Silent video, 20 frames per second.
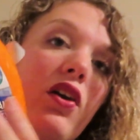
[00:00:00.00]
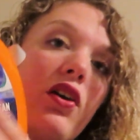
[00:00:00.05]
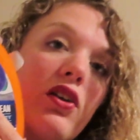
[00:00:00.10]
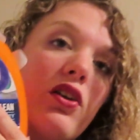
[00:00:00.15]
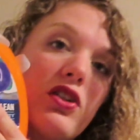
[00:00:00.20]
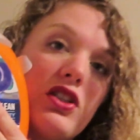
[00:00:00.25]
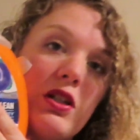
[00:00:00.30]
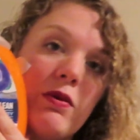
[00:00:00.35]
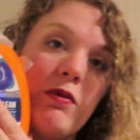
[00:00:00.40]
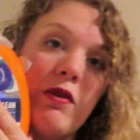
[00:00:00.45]
on
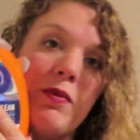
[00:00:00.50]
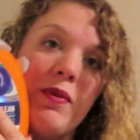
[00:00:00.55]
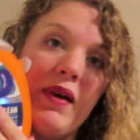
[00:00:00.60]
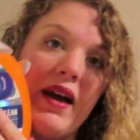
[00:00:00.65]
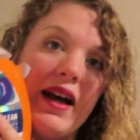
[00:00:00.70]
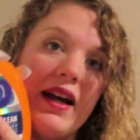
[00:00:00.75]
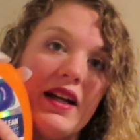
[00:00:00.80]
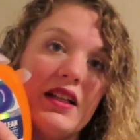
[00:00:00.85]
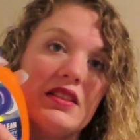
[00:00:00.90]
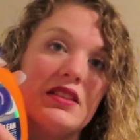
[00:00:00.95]
her Tubie
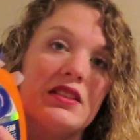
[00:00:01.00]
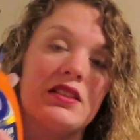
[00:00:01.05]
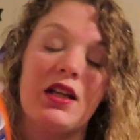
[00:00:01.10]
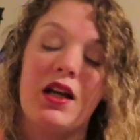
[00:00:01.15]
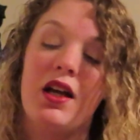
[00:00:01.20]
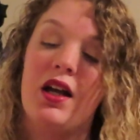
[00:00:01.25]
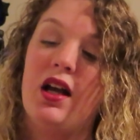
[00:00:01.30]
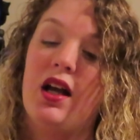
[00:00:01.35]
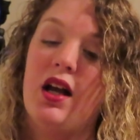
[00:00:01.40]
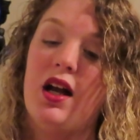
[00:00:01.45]
Pads
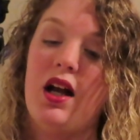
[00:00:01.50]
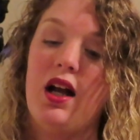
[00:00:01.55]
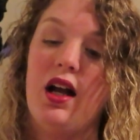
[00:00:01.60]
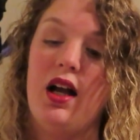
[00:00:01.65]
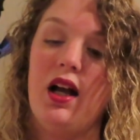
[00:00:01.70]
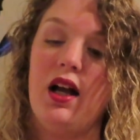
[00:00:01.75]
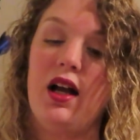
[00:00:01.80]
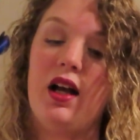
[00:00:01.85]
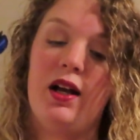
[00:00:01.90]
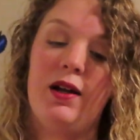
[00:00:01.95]

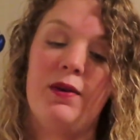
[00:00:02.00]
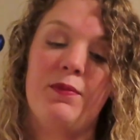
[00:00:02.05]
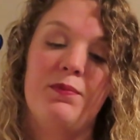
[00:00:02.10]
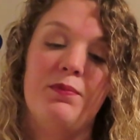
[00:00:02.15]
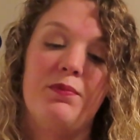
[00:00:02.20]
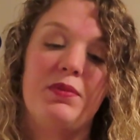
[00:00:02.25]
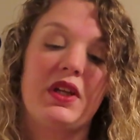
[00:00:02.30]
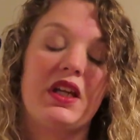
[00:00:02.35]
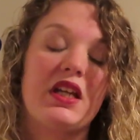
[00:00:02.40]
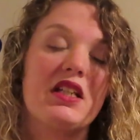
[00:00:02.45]

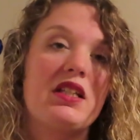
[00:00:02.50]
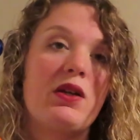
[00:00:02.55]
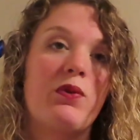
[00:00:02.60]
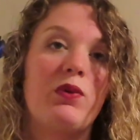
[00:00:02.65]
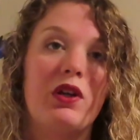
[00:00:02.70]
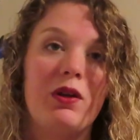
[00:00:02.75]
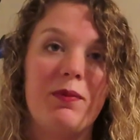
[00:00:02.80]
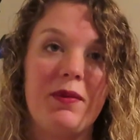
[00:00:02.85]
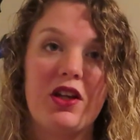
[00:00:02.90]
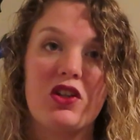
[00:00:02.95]
because I
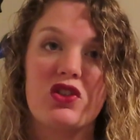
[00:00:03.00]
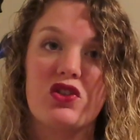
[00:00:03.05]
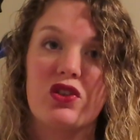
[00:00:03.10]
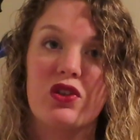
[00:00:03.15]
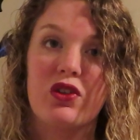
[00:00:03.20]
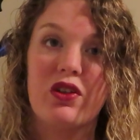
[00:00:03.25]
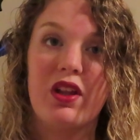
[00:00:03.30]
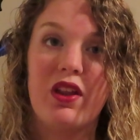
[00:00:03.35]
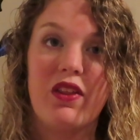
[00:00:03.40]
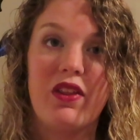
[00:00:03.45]
want to make
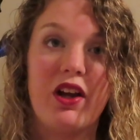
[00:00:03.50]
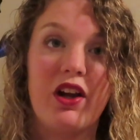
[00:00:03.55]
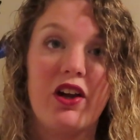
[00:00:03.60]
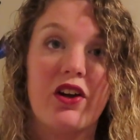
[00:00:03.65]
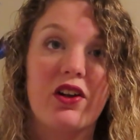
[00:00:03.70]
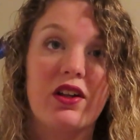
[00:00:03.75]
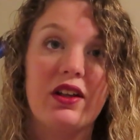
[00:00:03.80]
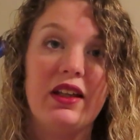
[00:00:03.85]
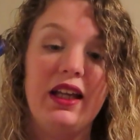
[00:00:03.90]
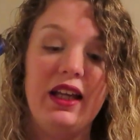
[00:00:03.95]
sure that they
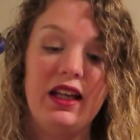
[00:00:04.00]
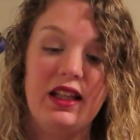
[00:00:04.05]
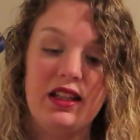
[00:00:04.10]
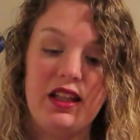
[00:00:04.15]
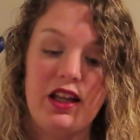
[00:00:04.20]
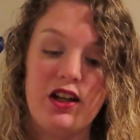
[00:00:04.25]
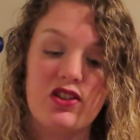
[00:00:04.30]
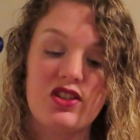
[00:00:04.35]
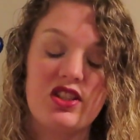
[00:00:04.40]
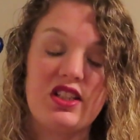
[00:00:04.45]
are clean,
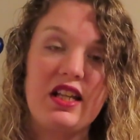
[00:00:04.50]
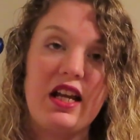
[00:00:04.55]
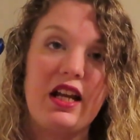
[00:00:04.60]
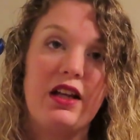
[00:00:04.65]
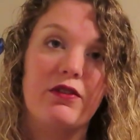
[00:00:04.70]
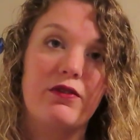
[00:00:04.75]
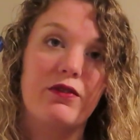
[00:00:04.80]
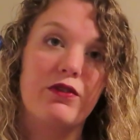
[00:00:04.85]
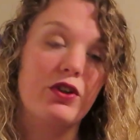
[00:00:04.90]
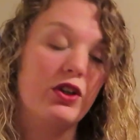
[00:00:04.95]
they are
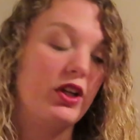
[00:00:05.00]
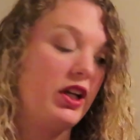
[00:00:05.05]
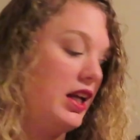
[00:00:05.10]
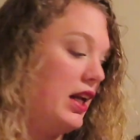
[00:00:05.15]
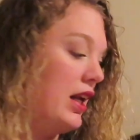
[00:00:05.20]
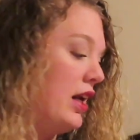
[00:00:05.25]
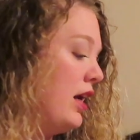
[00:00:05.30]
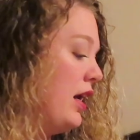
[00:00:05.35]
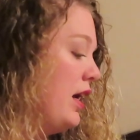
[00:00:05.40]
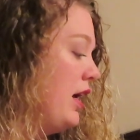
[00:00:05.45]
stain
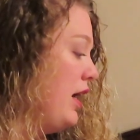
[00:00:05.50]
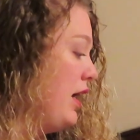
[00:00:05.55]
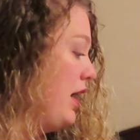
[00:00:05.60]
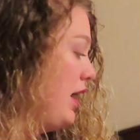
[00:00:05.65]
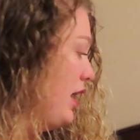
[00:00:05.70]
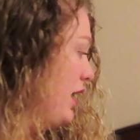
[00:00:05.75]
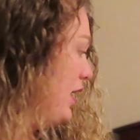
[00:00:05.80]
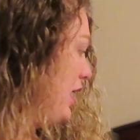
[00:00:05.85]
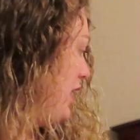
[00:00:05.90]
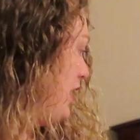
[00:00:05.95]
free,
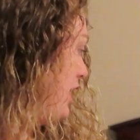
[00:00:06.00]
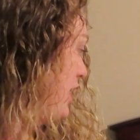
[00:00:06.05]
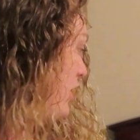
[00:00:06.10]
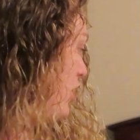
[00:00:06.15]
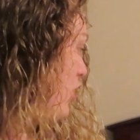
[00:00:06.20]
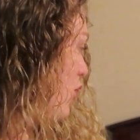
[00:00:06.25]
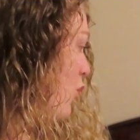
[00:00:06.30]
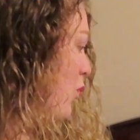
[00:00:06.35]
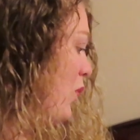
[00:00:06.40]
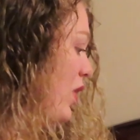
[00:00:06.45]

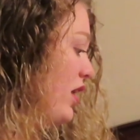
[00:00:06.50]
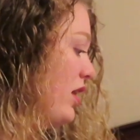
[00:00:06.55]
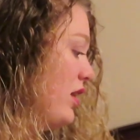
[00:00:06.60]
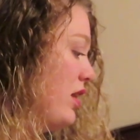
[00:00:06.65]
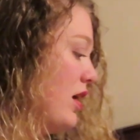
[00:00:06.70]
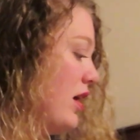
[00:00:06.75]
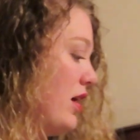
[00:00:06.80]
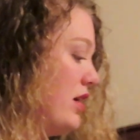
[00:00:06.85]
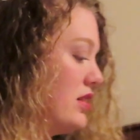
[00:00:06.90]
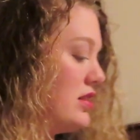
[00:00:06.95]
and
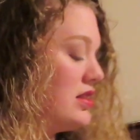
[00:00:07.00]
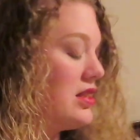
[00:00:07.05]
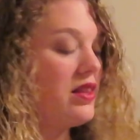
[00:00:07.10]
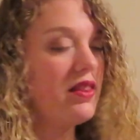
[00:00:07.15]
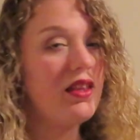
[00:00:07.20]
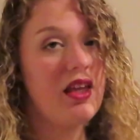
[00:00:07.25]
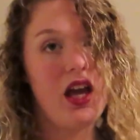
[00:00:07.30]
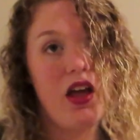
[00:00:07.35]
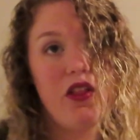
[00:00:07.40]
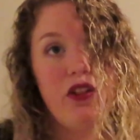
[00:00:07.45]
whatnot.
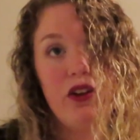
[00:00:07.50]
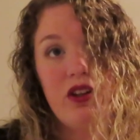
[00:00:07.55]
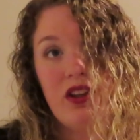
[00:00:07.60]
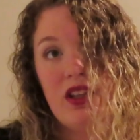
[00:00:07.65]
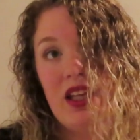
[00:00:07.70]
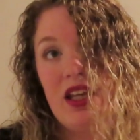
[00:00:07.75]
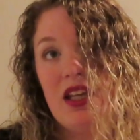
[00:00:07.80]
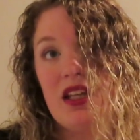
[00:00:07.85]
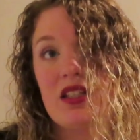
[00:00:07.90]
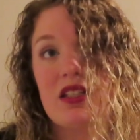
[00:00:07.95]
The other
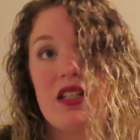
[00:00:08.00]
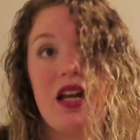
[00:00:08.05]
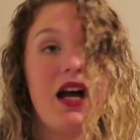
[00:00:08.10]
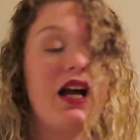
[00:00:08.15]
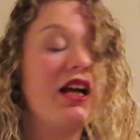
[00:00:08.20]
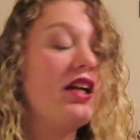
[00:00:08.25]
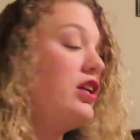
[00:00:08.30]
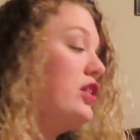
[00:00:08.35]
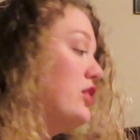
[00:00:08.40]
things I